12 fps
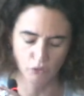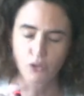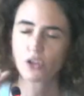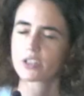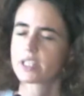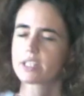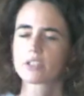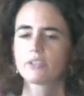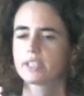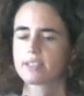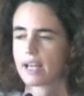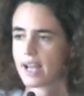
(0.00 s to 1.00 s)
Of course, he's
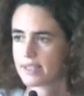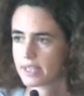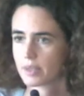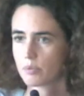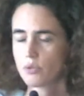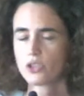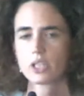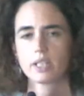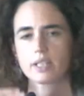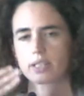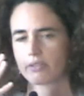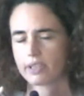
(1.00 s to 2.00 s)
criticizing Bush, and
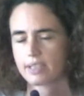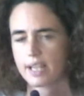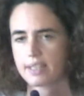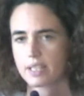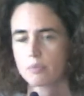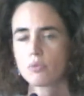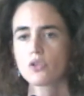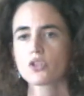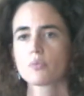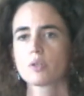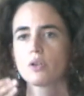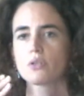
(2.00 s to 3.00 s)
he's criticizing Bush
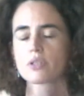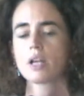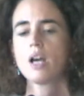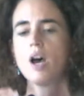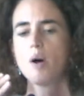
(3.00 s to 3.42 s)
because